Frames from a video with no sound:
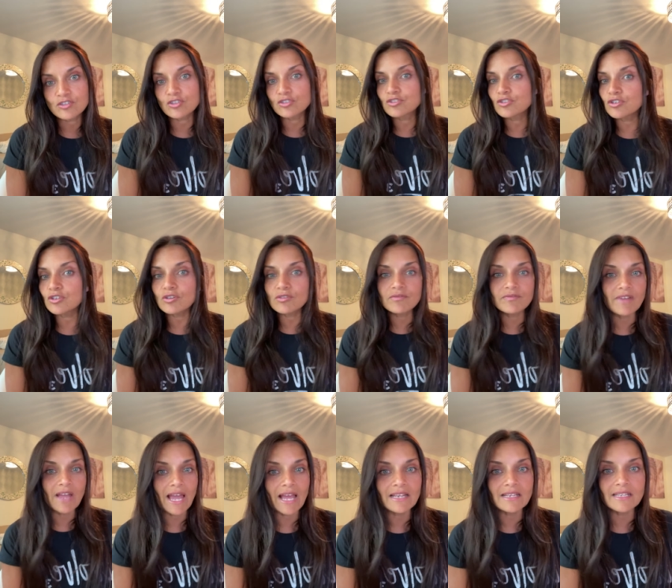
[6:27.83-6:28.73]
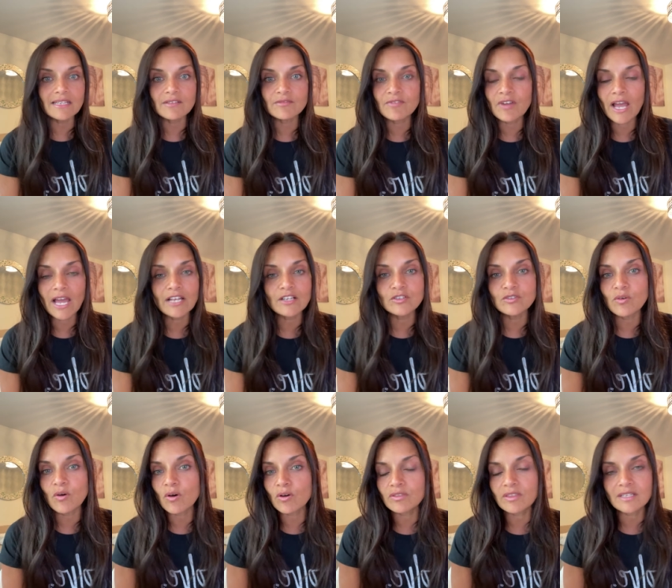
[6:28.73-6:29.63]
so do you value,
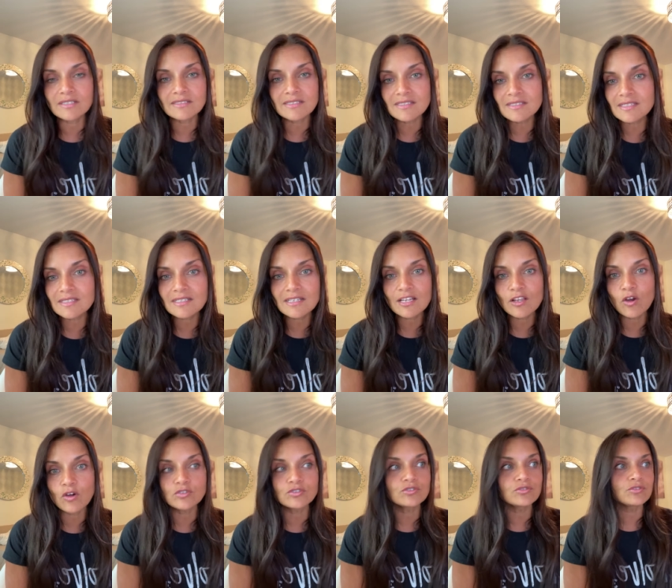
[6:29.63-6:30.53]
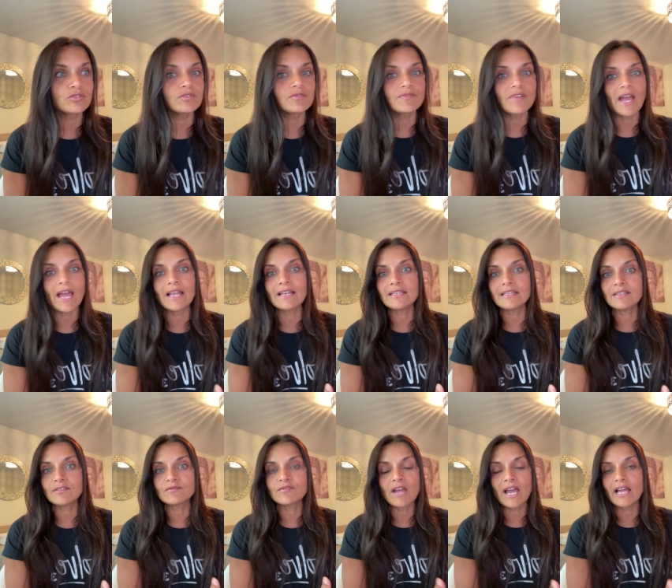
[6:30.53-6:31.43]
value authenticity or do you
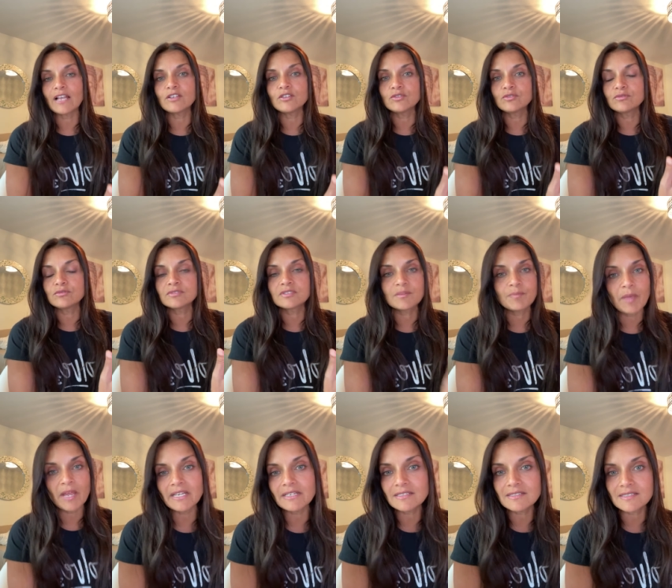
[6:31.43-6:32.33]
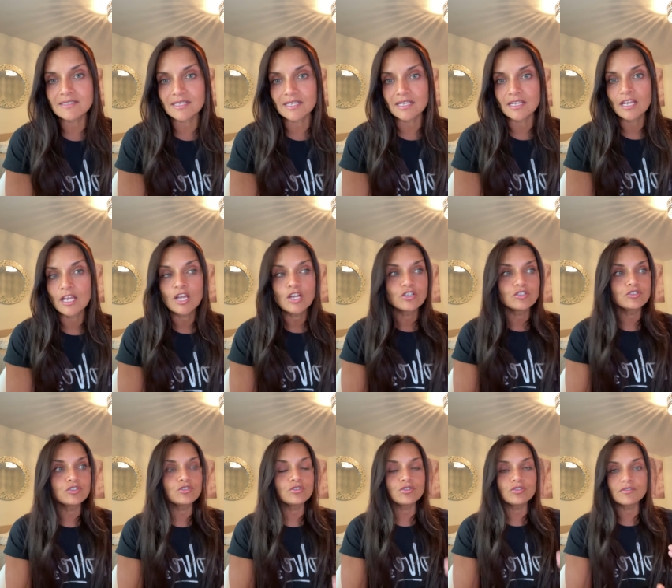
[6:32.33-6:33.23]
value, value dependency?
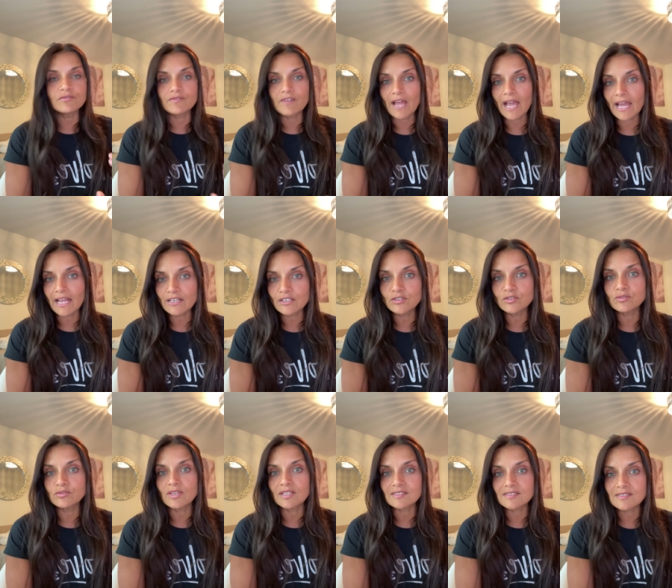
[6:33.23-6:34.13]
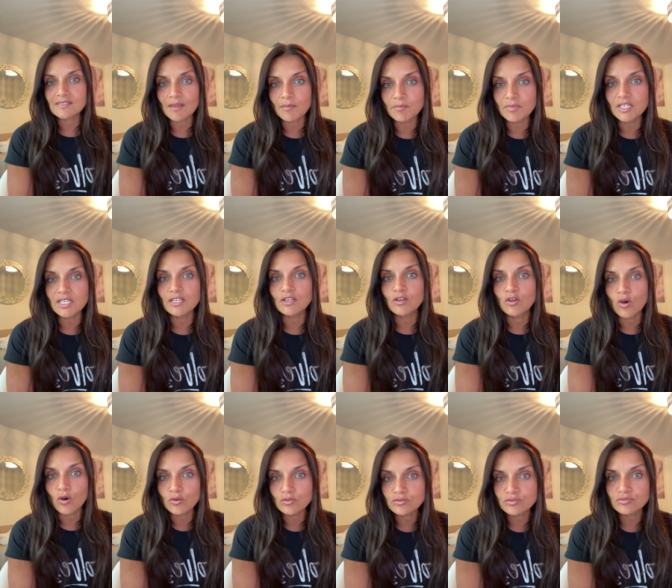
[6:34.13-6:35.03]
Do you value that somebody
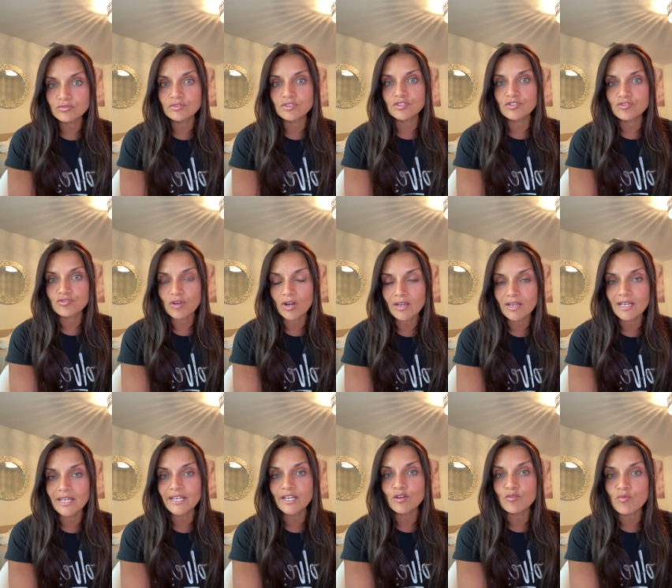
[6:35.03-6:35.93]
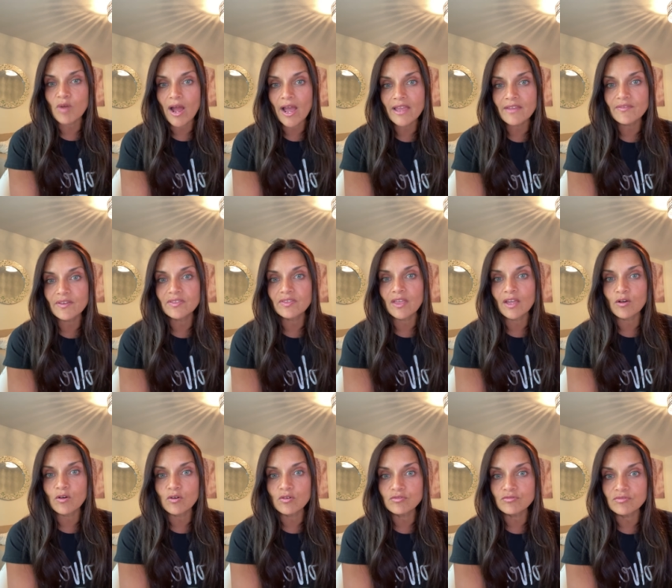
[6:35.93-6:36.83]
go through the struggle and arrive at
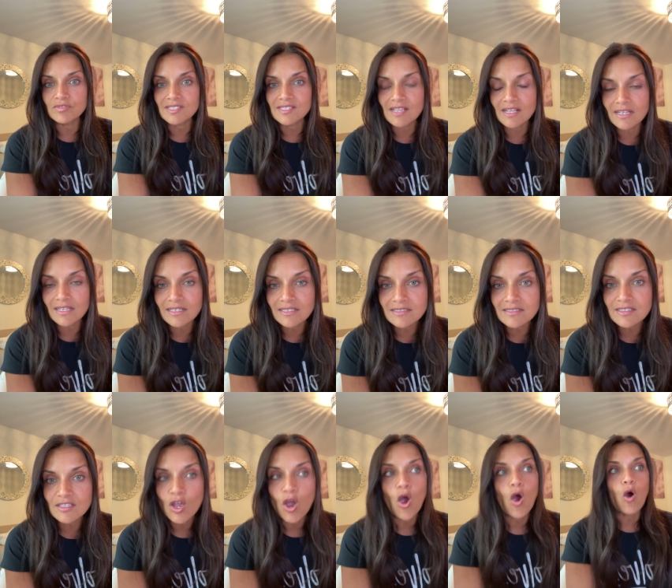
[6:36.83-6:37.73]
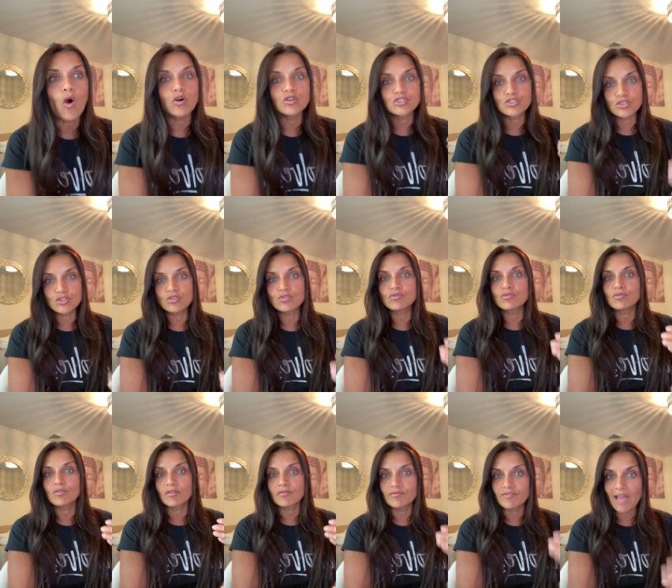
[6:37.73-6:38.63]
their own resilience? Or do
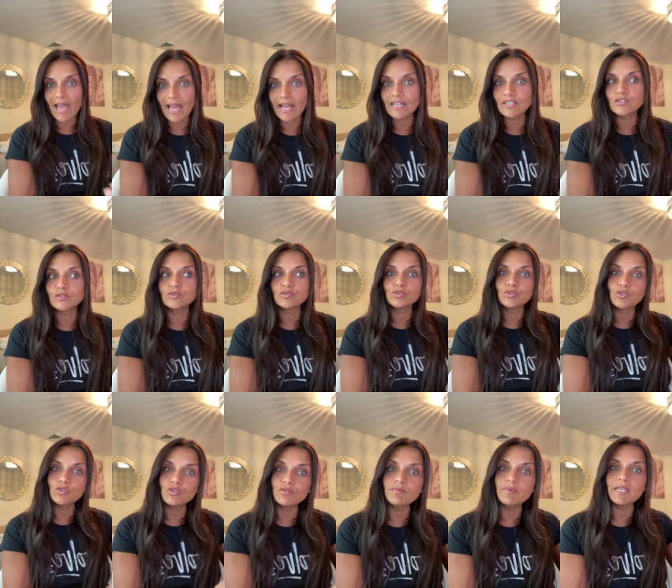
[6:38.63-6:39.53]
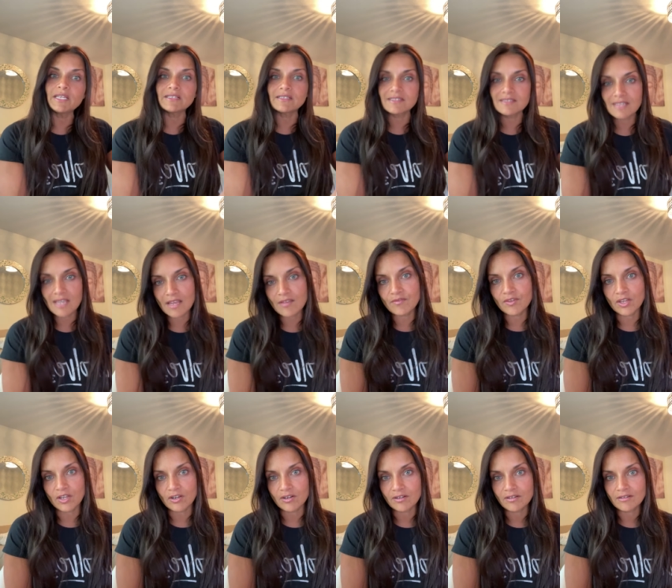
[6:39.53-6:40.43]
you value you being the
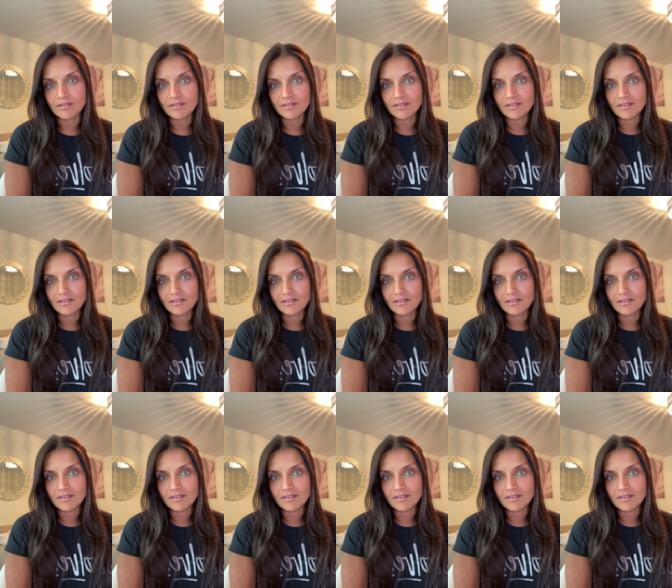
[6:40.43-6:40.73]
savior?